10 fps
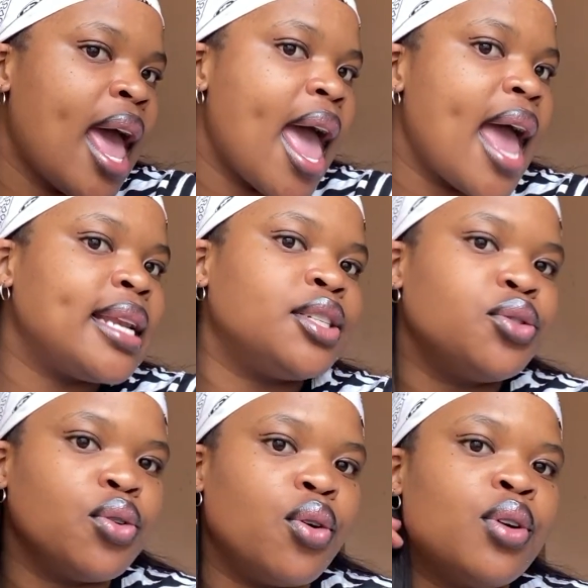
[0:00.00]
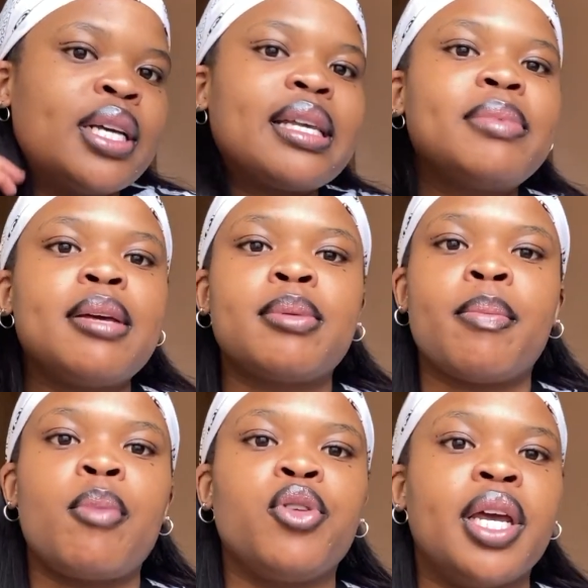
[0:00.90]
And you know, sometimes my
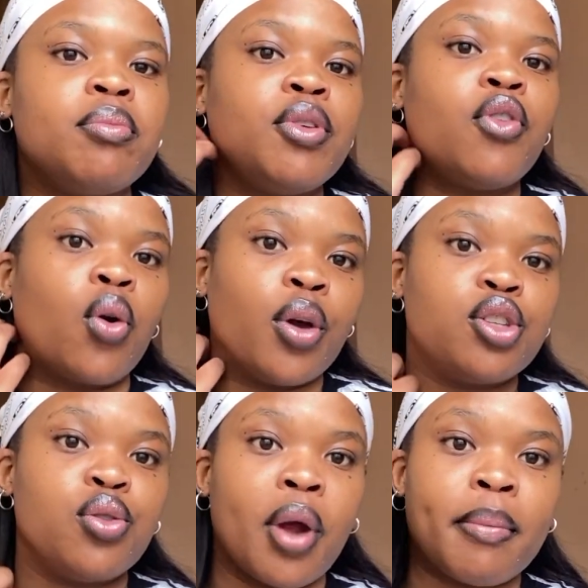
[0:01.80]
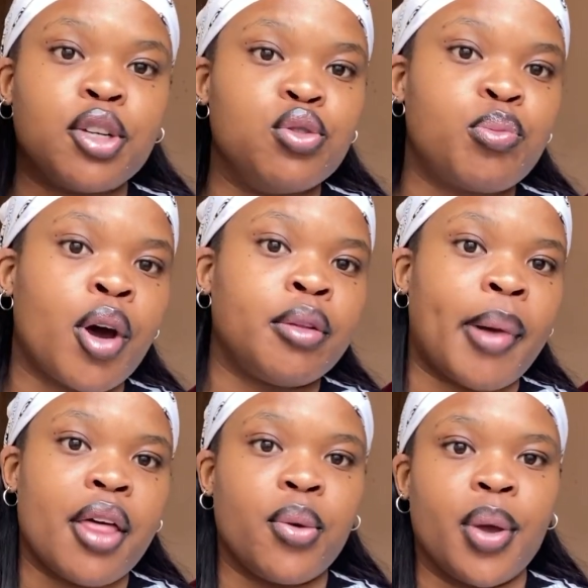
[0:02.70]
mom would hit me for going to grandma juice bottle,
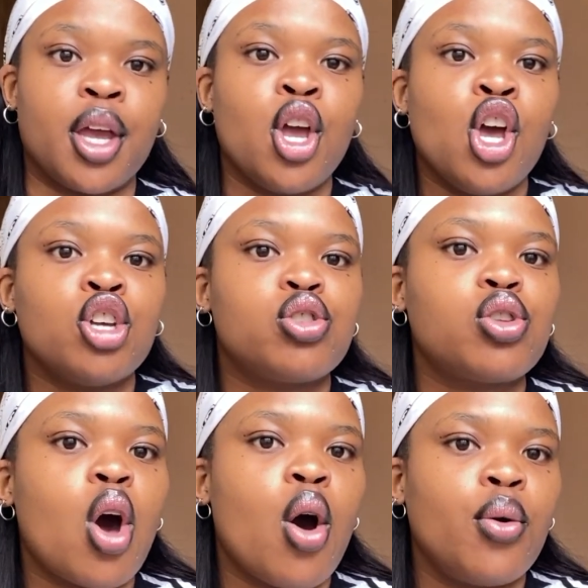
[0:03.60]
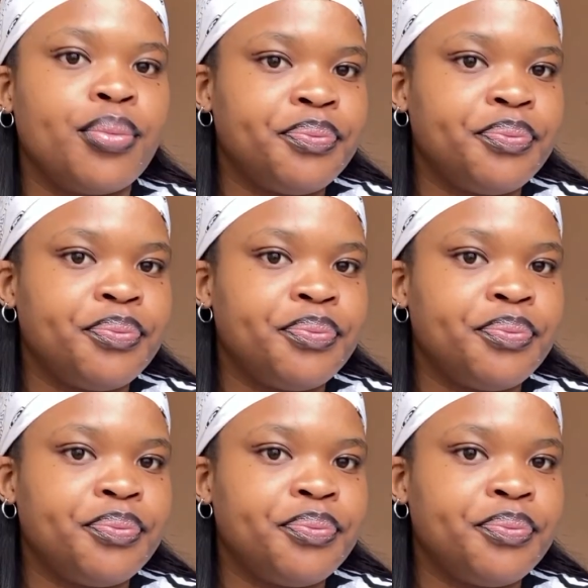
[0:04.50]
by the way. So